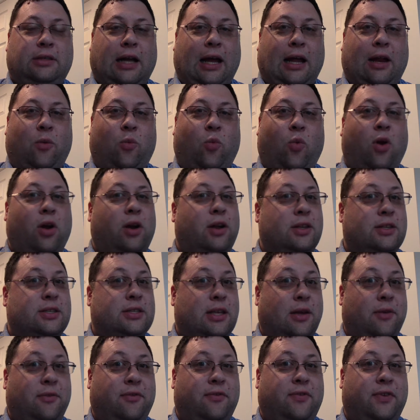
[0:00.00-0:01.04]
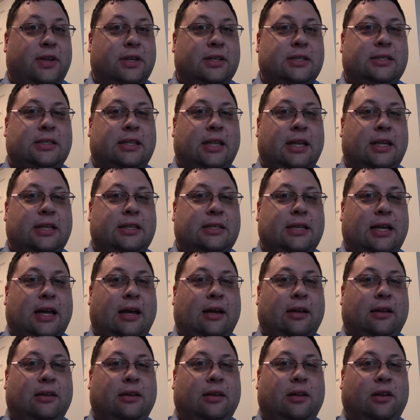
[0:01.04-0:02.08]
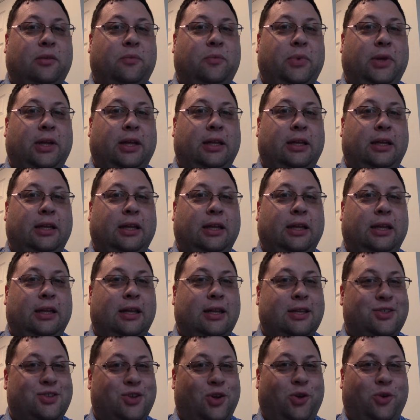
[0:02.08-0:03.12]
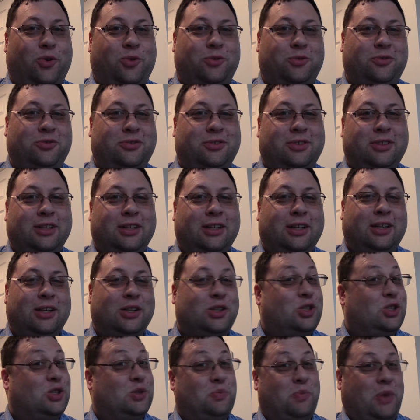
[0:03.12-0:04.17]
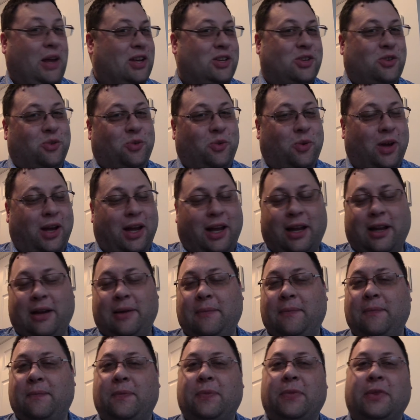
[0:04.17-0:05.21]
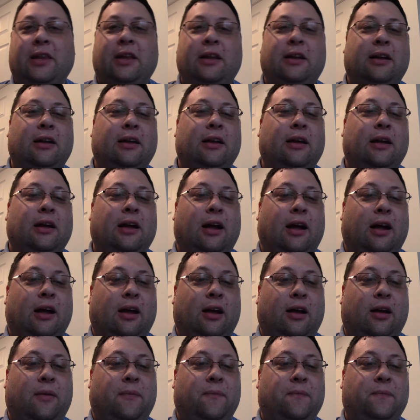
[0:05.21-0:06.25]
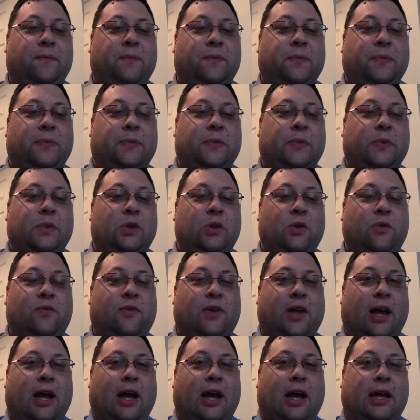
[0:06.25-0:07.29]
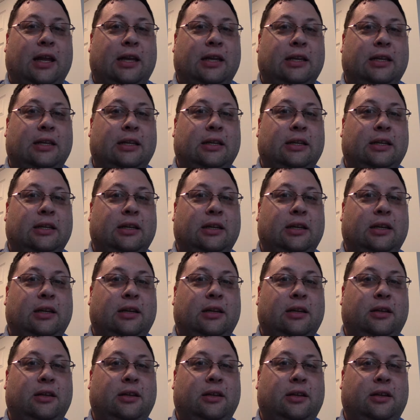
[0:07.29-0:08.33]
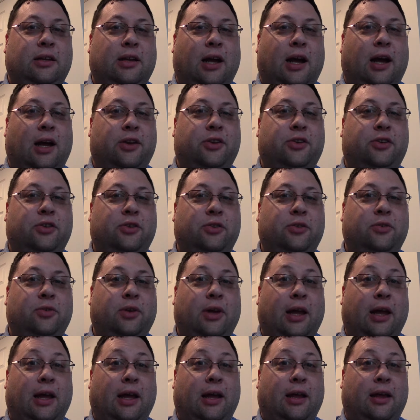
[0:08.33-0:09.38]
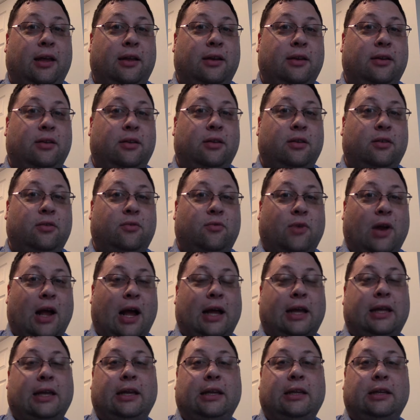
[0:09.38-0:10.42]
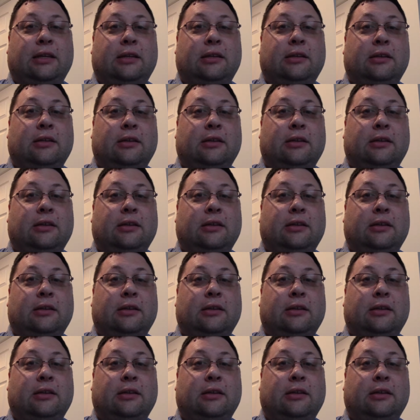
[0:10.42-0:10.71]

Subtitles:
of working some of his things out a little bit in his own special way. You've got Yondu and Rocket